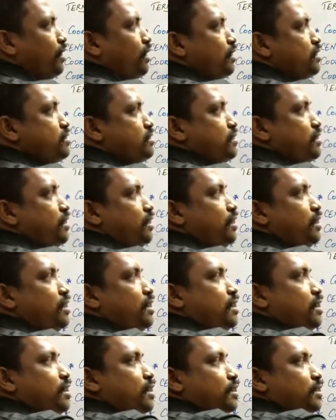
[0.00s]
consider,
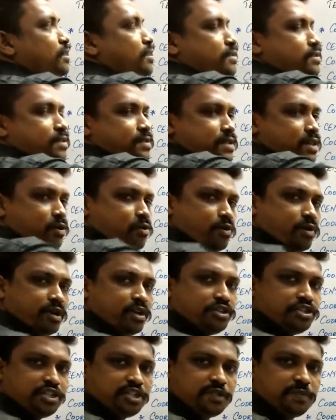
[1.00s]
this is a
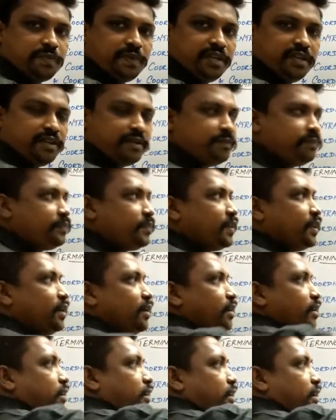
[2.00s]
coordination sphere,
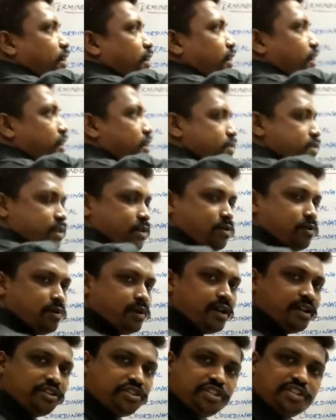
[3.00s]
here it is a
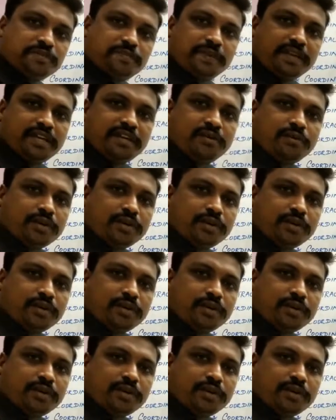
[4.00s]
coordination sphere.